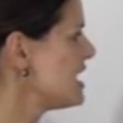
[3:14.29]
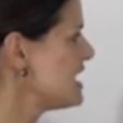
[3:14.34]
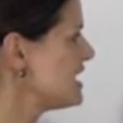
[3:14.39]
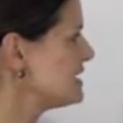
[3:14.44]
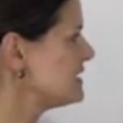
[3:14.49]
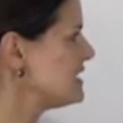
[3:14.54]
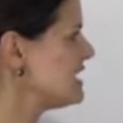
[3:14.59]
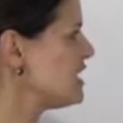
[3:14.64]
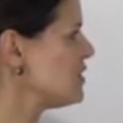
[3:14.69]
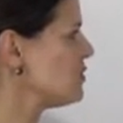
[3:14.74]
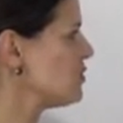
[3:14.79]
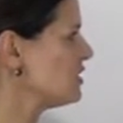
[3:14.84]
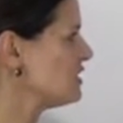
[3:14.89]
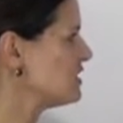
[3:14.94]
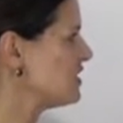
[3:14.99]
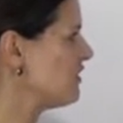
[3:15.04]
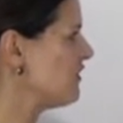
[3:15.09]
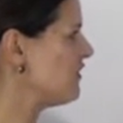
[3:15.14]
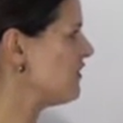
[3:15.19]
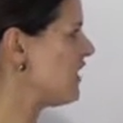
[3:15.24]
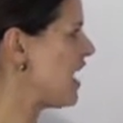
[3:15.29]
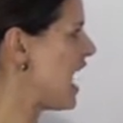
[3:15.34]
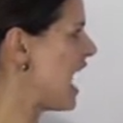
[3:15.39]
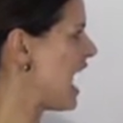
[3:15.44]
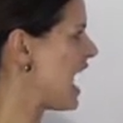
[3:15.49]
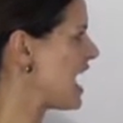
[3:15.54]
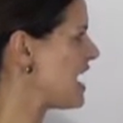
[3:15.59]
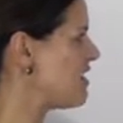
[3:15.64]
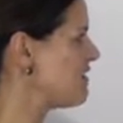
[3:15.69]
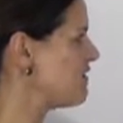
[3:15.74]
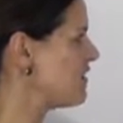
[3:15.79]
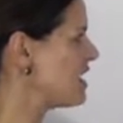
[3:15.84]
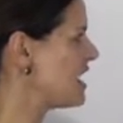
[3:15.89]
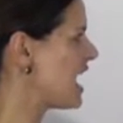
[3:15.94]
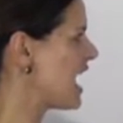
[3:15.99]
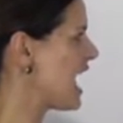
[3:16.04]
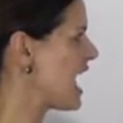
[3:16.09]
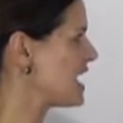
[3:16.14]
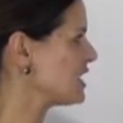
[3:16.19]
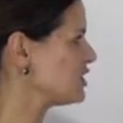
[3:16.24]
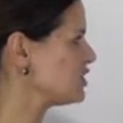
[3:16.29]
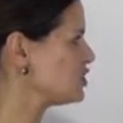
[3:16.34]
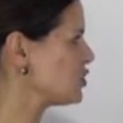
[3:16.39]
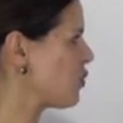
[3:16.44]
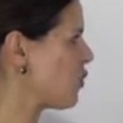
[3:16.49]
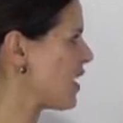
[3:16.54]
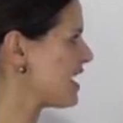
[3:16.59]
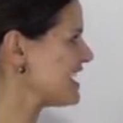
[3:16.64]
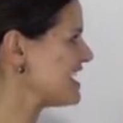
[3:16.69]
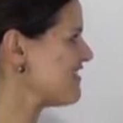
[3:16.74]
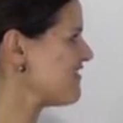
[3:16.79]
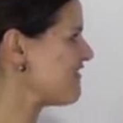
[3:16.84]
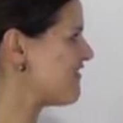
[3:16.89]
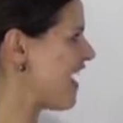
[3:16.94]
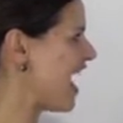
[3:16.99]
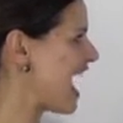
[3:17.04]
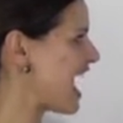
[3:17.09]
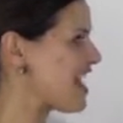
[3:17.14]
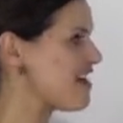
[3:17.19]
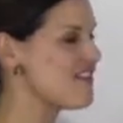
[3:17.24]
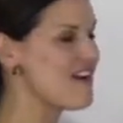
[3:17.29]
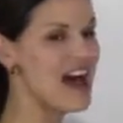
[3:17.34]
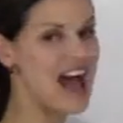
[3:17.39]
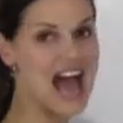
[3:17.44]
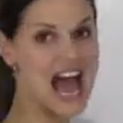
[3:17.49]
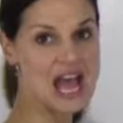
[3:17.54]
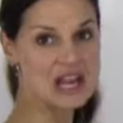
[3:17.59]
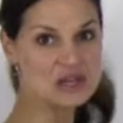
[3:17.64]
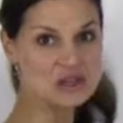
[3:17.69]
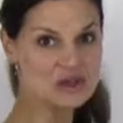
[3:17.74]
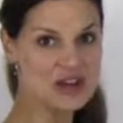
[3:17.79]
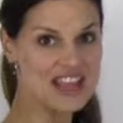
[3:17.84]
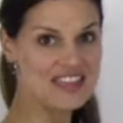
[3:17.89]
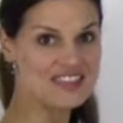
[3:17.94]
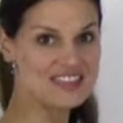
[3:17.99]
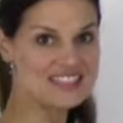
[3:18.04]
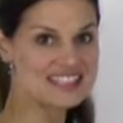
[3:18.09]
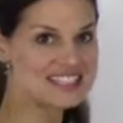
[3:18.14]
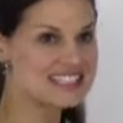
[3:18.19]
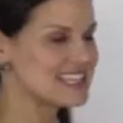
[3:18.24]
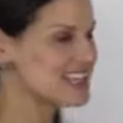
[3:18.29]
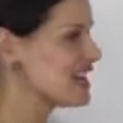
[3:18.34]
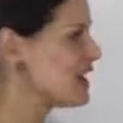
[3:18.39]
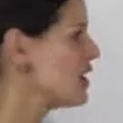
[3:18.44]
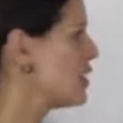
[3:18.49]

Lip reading: is equal to 5 and 25 hundredths,